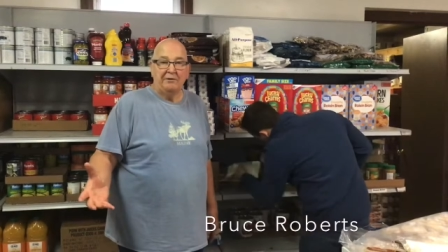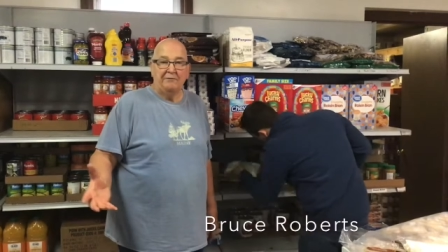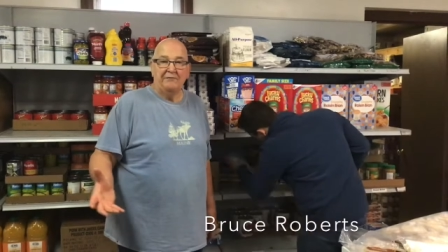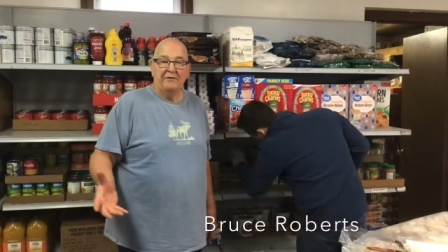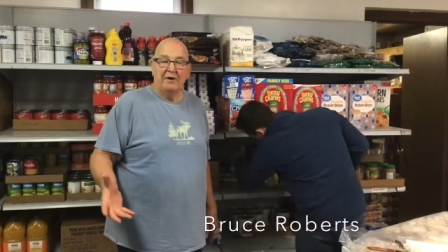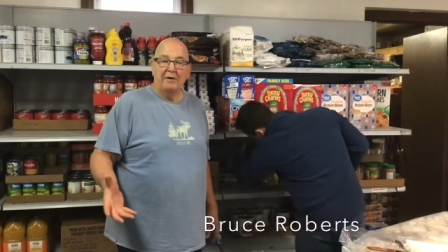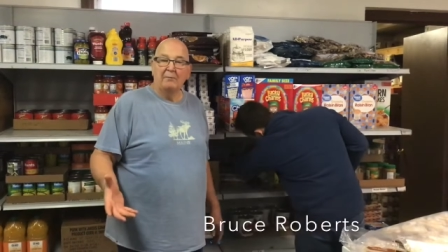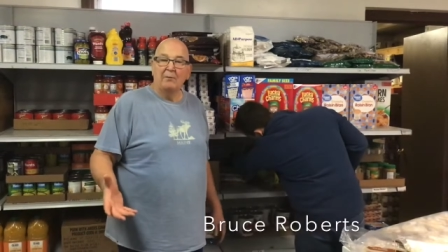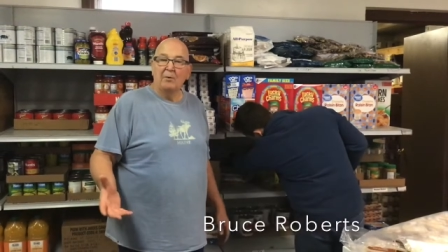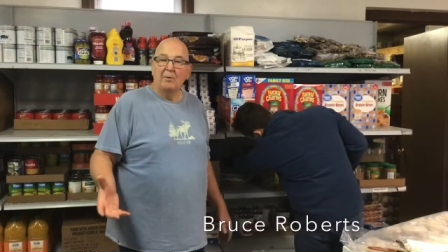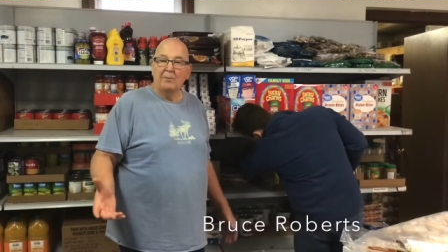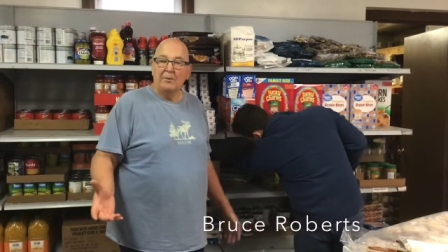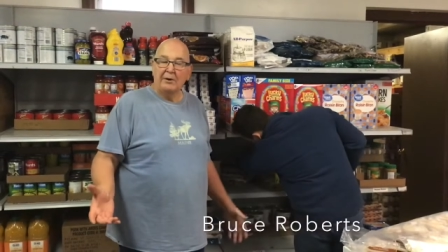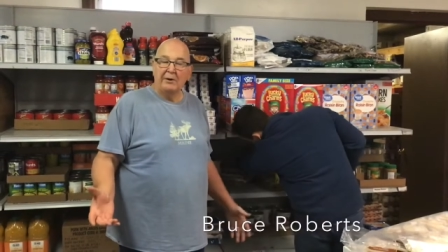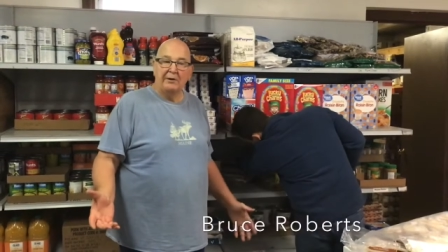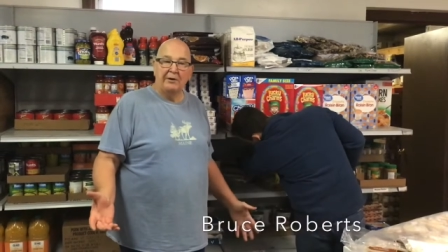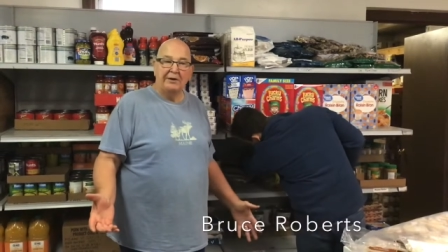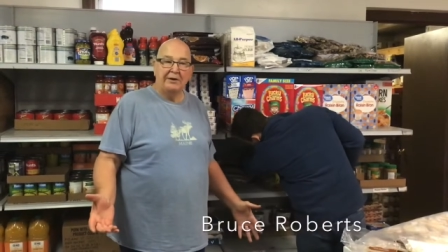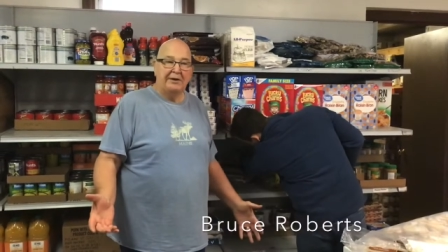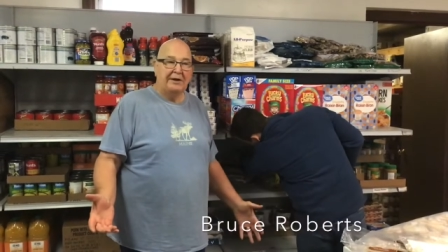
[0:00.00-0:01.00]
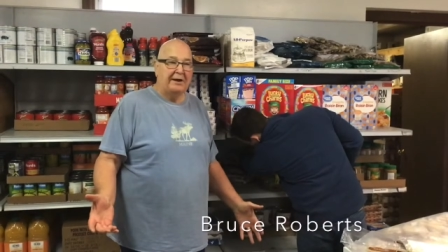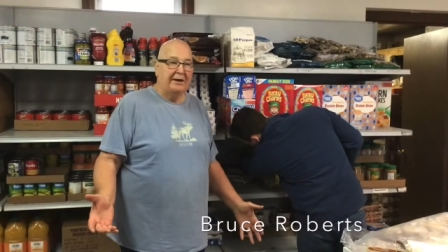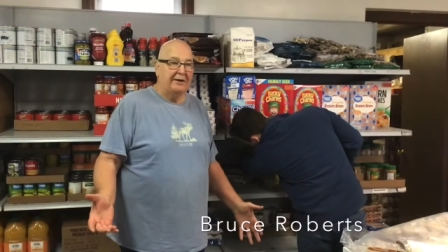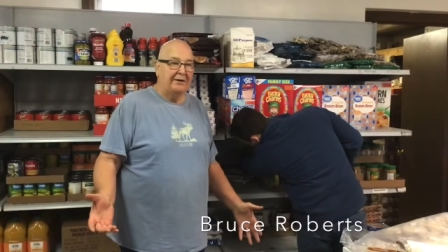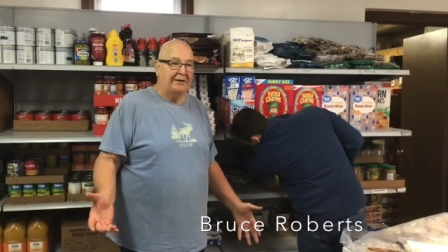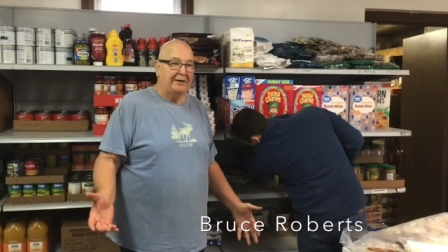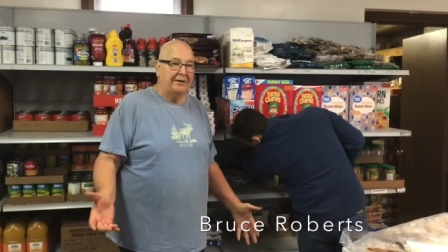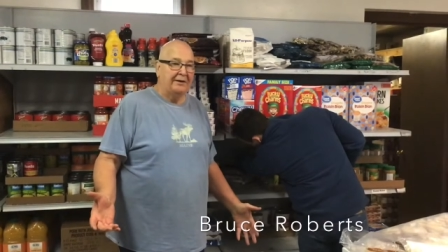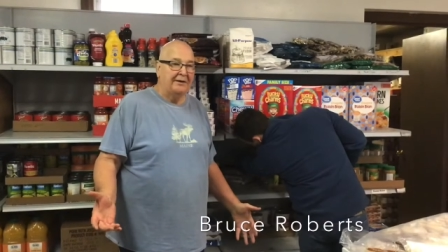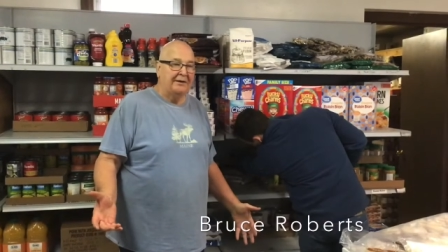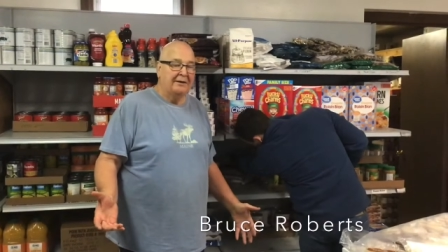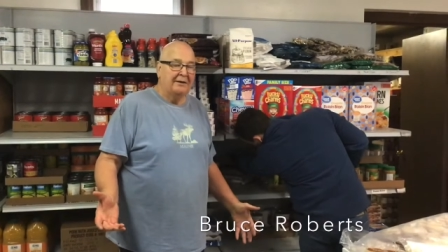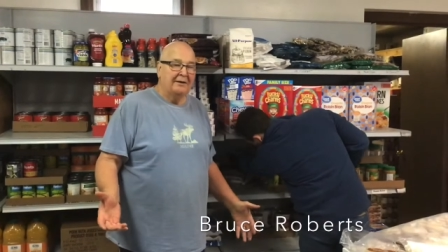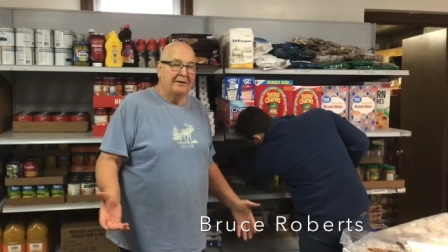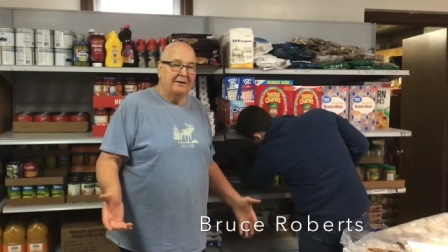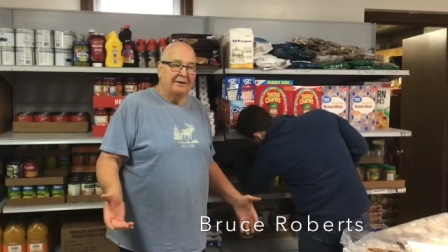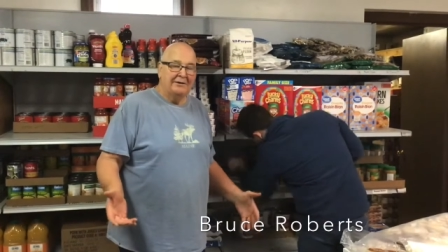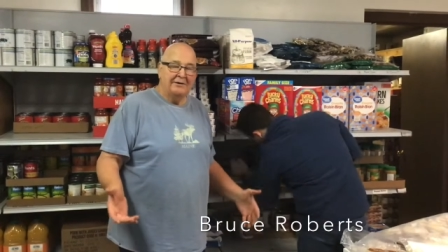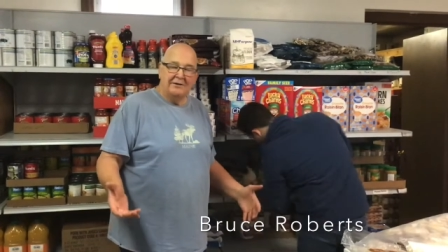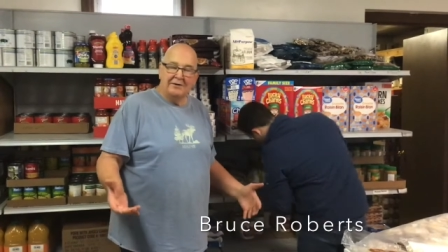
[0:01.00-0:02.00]
Fairmont, Marion County.
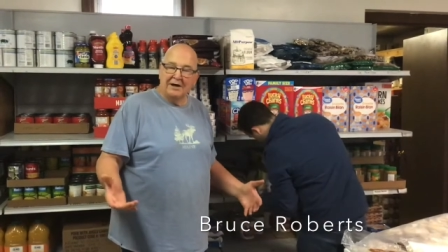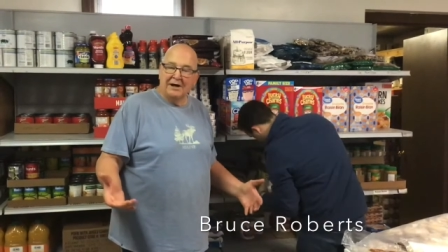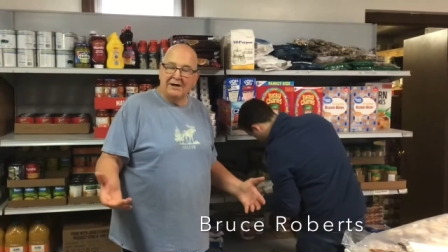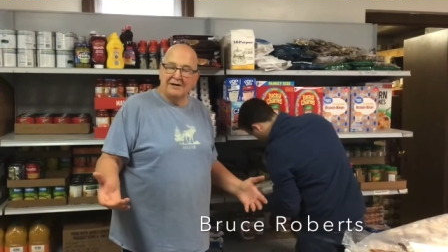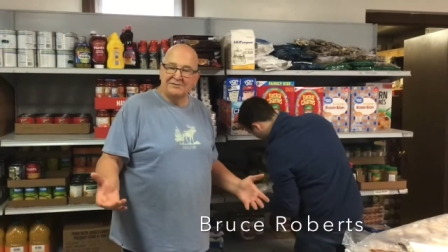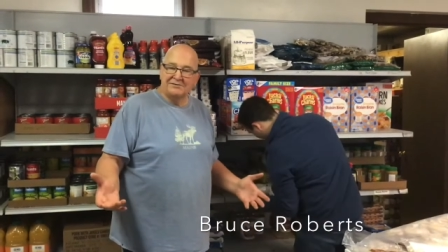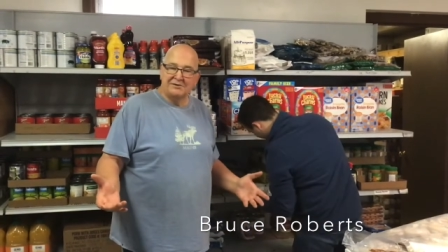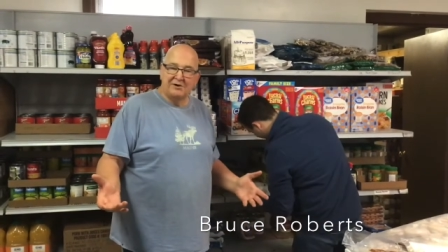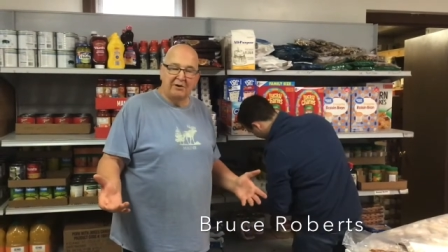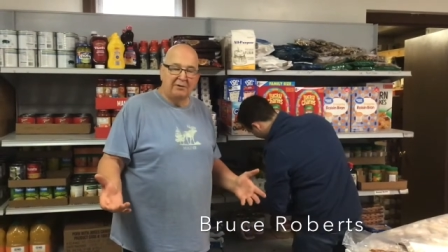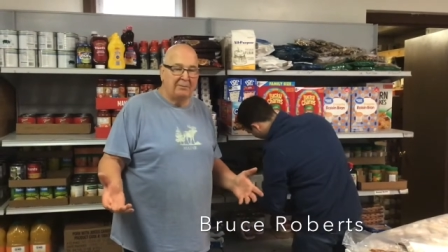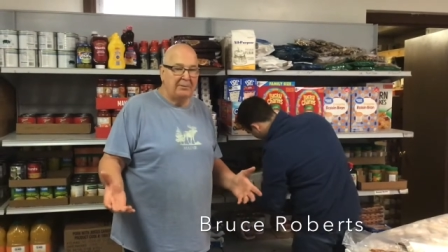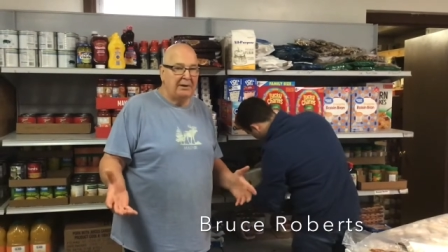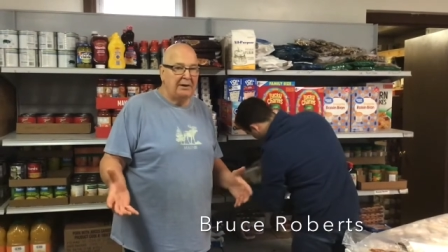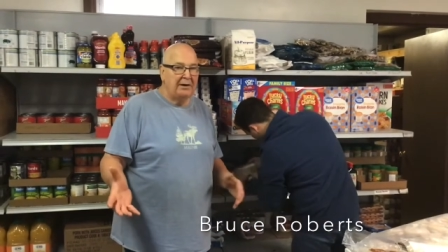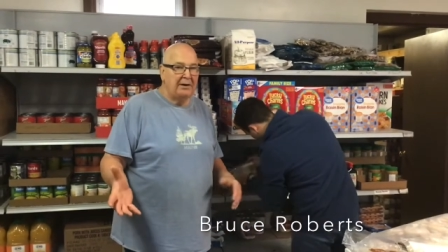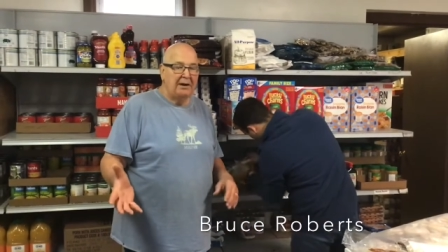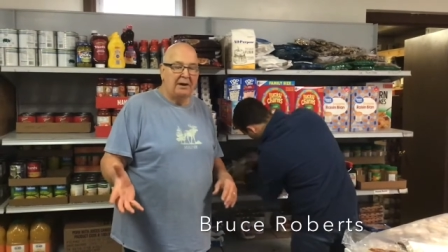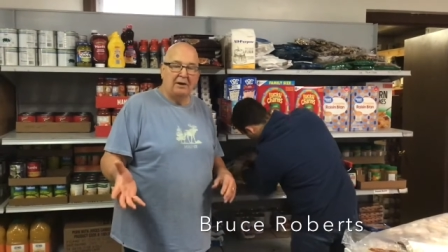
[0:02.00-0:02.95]
You guys know me,